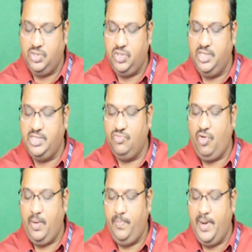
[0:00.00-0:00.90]
So, this is
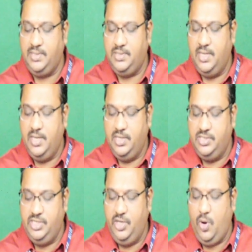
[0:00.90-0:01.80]
1 plus
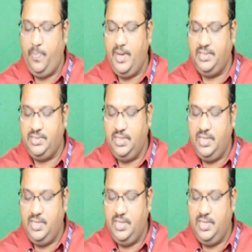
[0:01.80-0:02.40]
0 plus